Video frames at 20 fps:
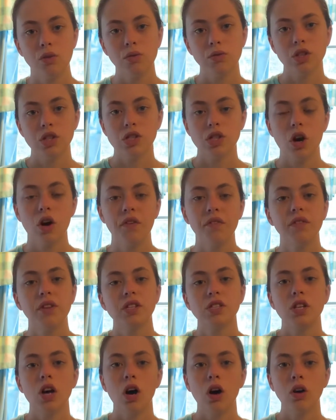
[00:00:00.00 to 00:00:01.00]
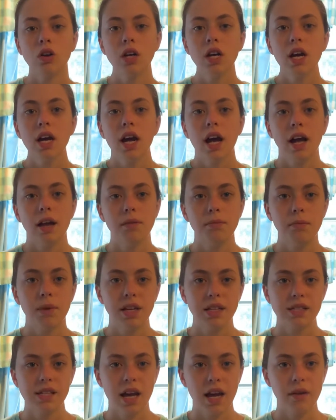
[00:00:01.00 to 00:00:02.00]
dissolve the salt and
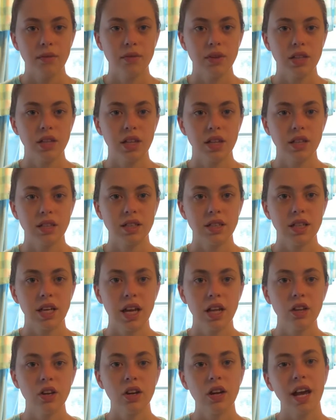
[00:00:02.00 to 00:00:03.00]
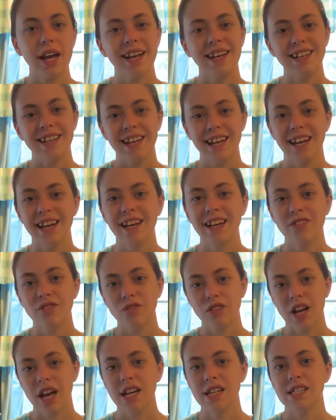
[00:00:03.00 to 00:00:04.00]
mix everything together and get it
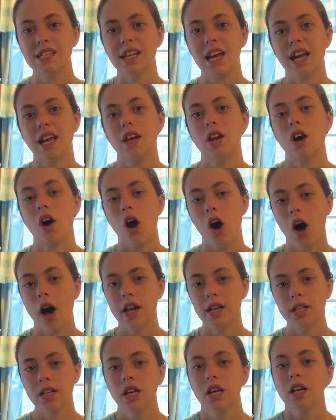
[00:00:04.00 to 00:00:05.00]
nice and hot.